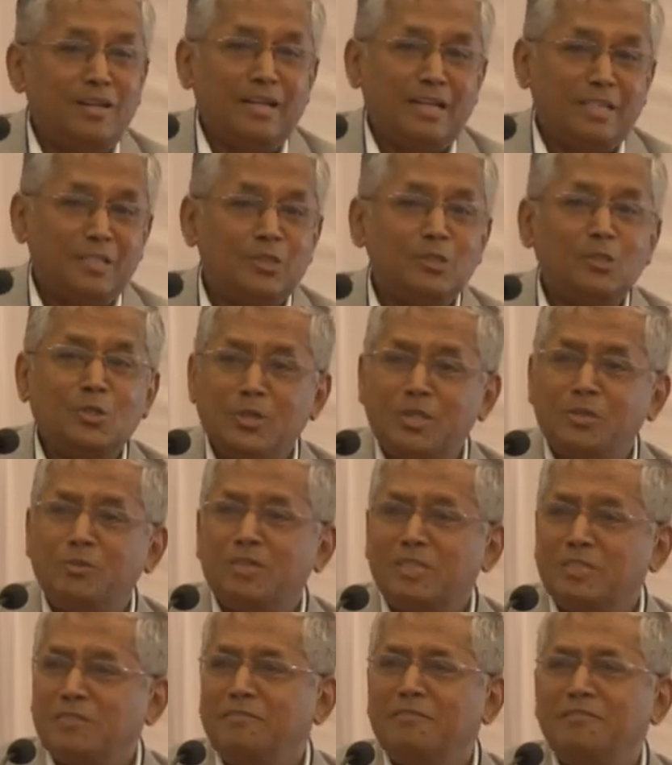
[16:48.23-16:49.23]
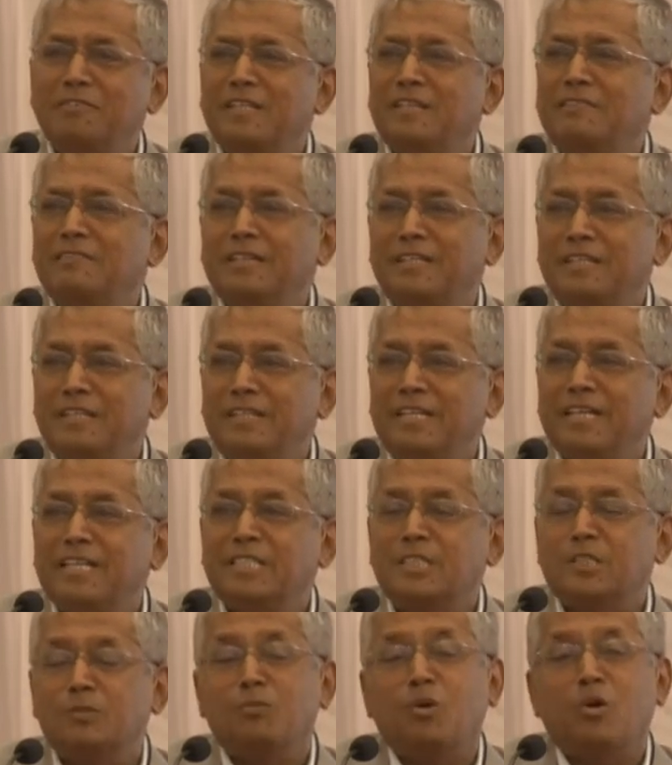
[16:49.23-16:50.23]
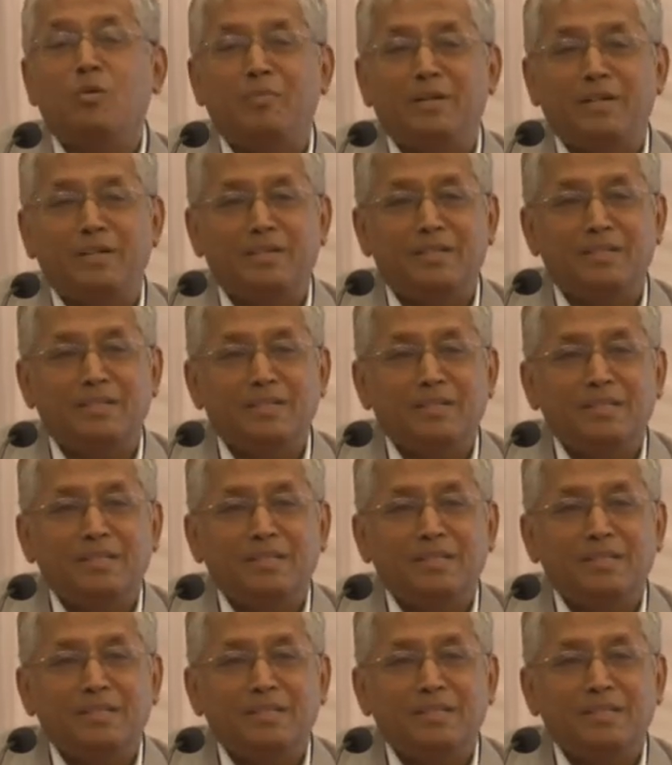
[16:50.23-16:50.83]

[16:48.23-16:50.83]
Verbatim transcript: As you know, it was a very, very tense moment.